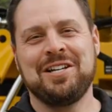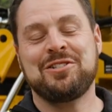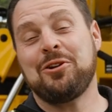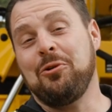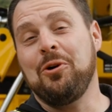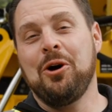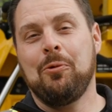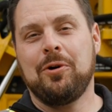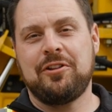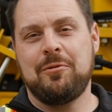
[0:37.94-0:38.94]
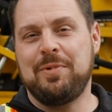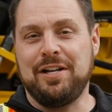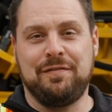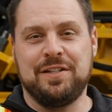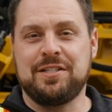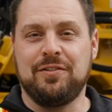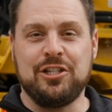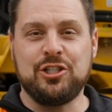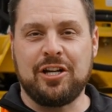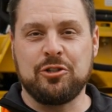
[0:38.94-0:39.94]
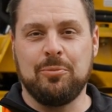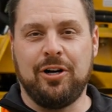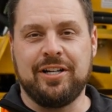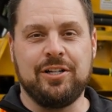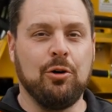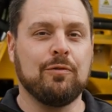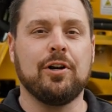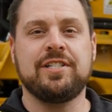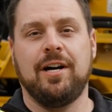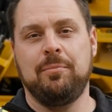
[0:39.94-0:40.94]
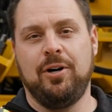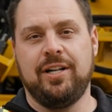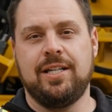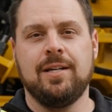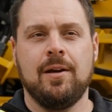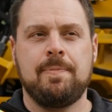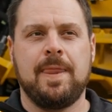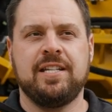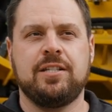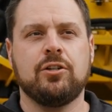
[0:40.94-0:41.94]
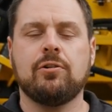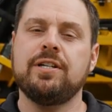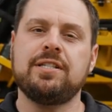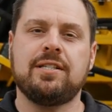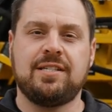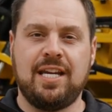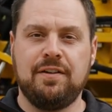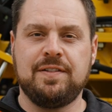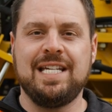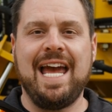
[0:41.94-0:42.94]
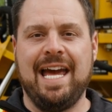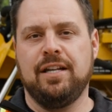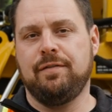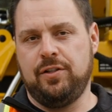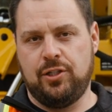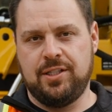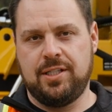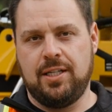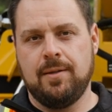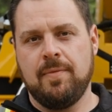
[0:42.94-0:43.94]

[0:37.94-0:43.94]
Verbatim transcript: So, what are the benefits of an ejector body over a dump body? It's increased safety and efficiency.